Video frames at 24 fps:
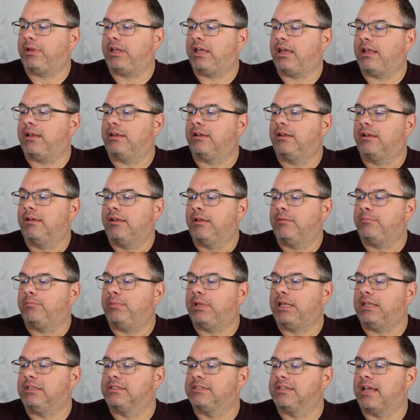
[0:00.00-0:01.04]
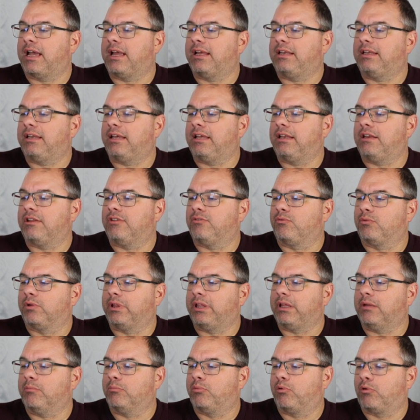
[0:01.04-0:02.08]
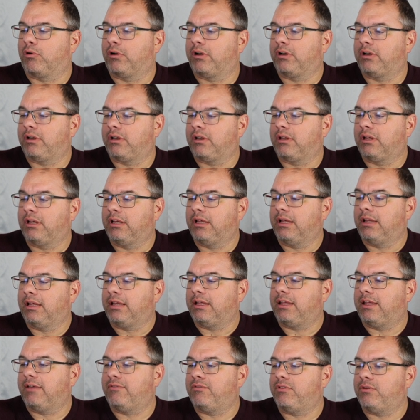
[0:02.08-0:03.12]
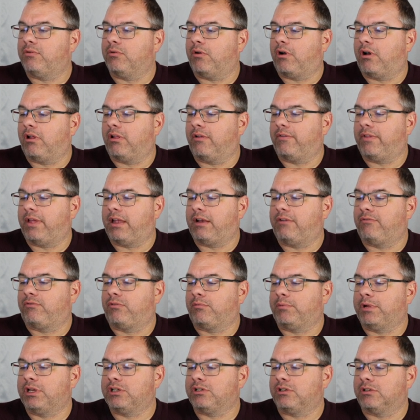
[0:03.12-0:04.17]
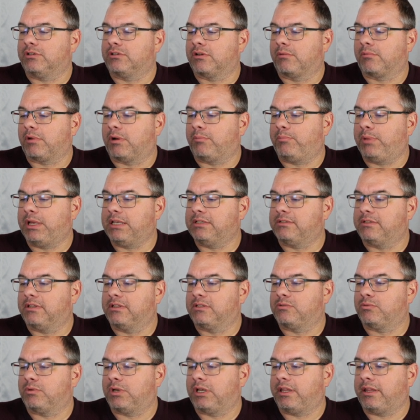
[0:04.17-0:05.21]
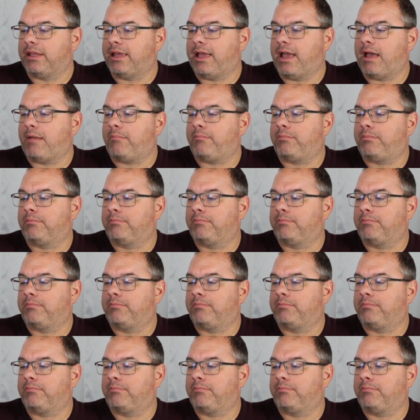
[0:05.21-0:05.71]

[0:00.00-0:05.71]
Again, being signed in is really important, gives you all of that information. So I'm gonna paste this one in the app.